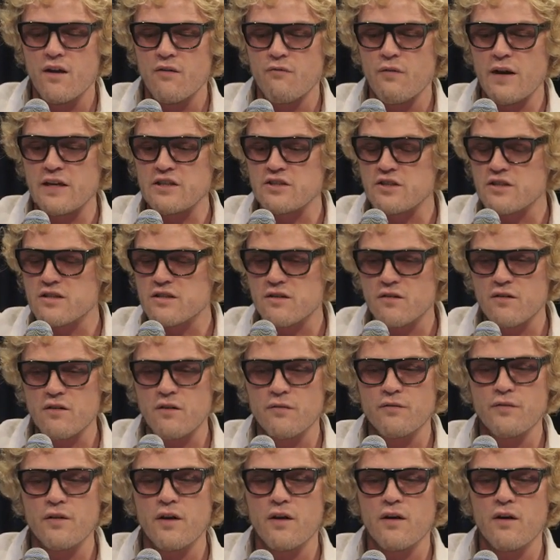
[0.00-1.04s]
register
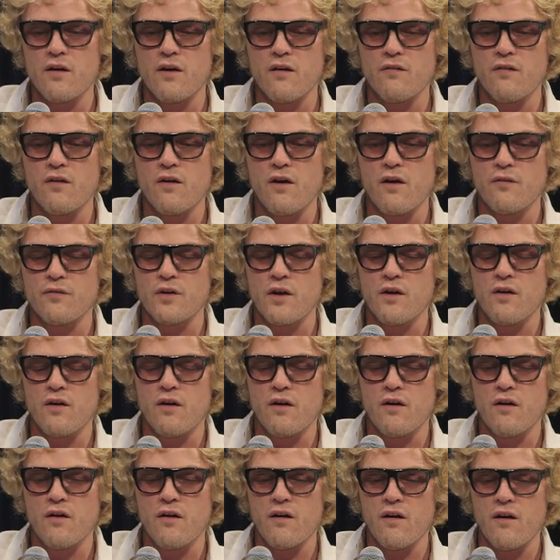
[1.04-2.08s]

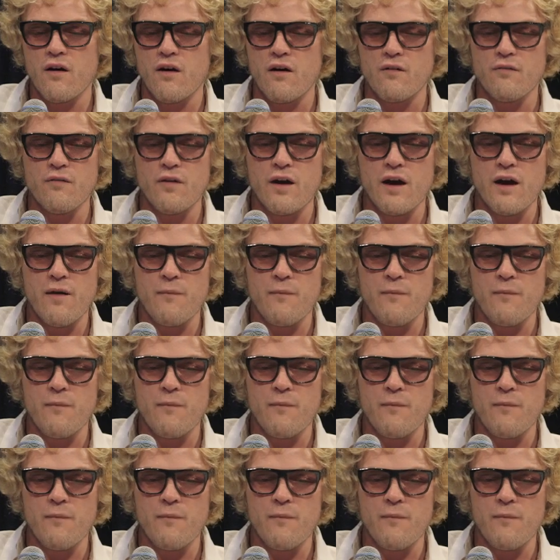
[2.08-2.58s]
of